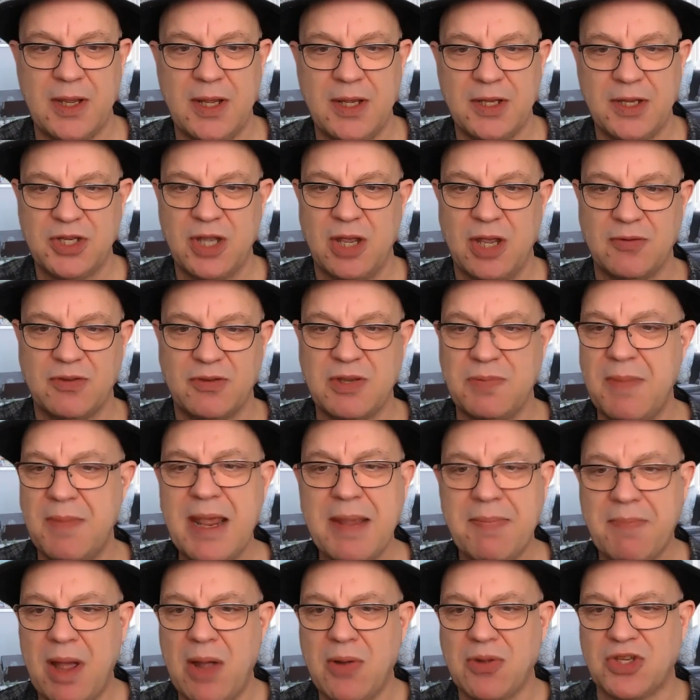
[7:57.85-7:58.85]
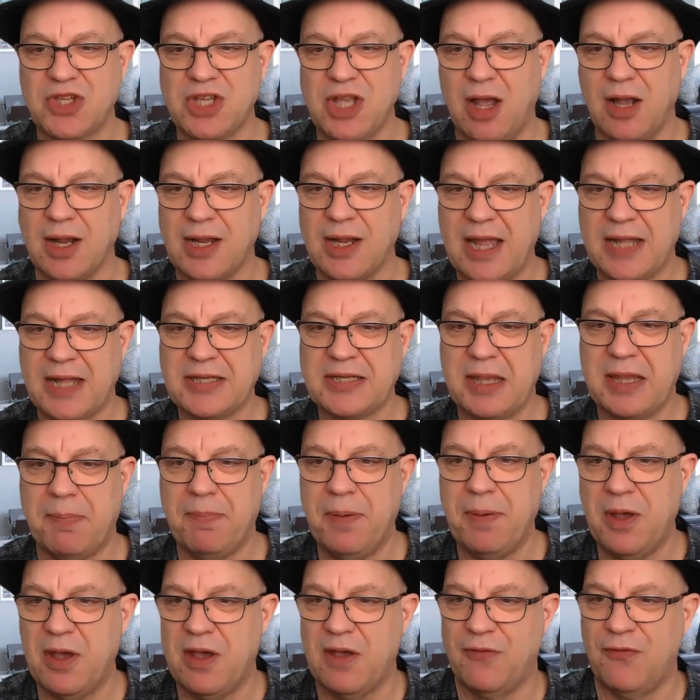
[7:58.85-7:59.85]
So to me, Mozart gets
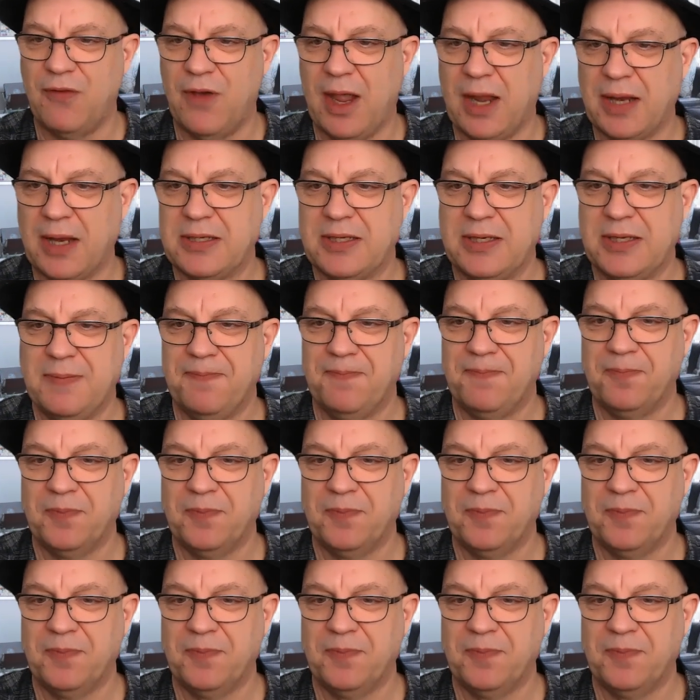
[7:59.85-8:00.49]
it perfect.